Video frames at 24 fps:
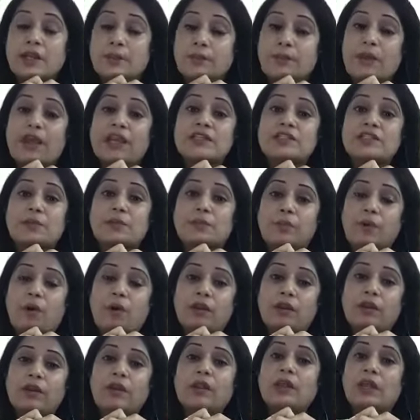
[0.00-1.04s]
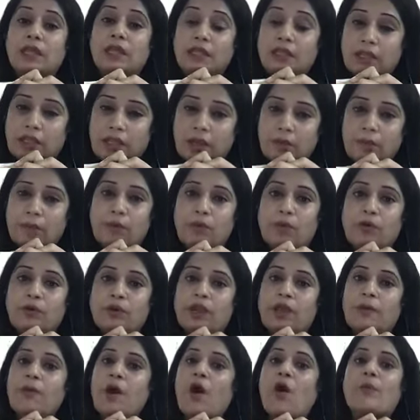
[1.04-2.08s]
depends upon in their
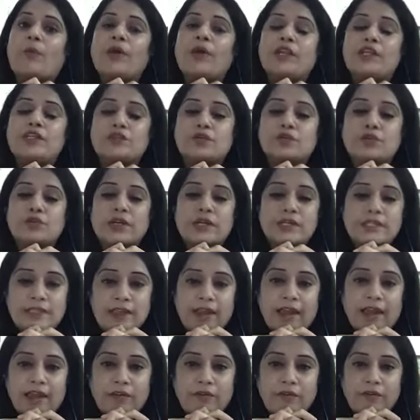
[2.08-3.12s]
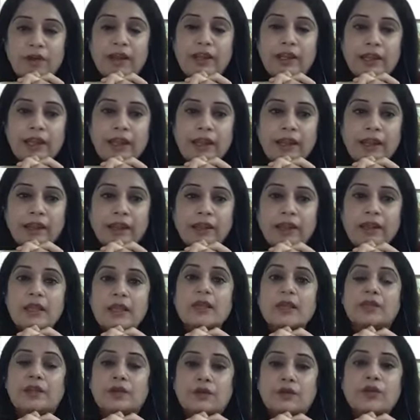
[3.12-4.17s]
program, how many students have attained
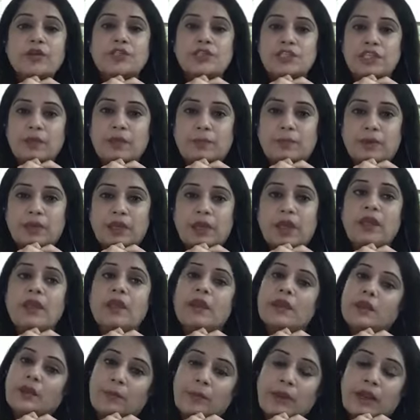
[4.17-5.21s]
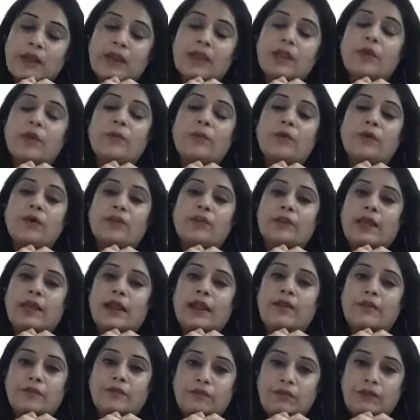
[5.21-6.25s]
the good G P A. Depending upon
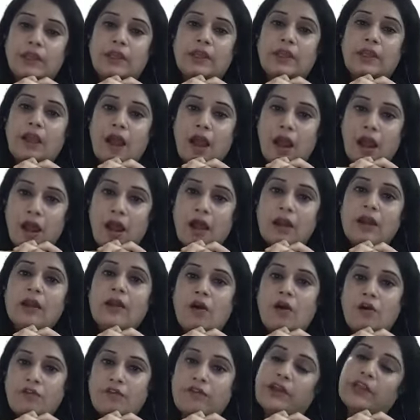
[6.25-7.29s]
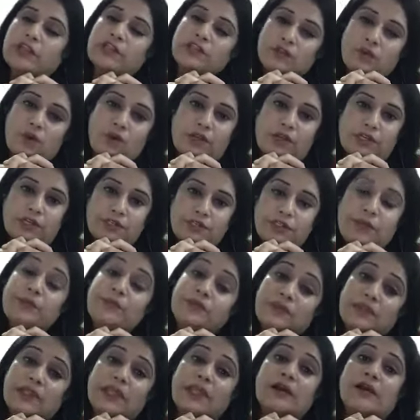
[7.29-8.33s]
that, we are offering
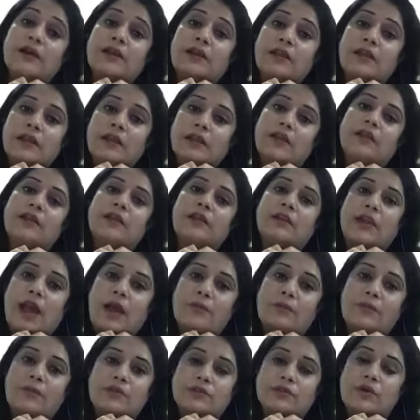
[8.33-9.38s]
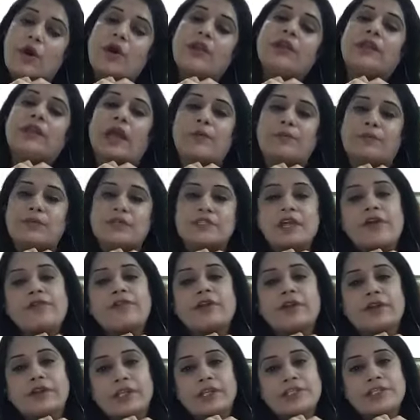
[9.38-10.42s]
scholarships there in camp, on campus
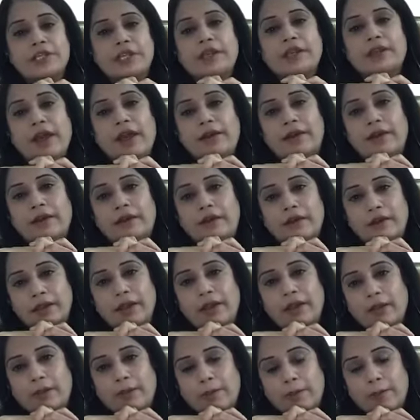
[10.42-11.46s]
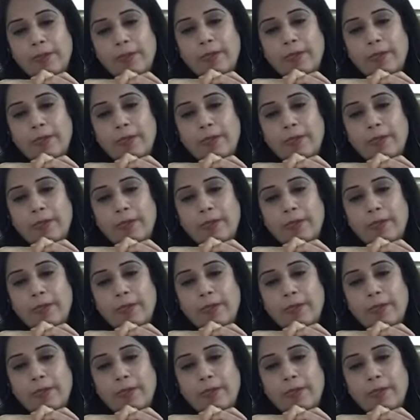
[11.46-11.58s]
after reaching Canada.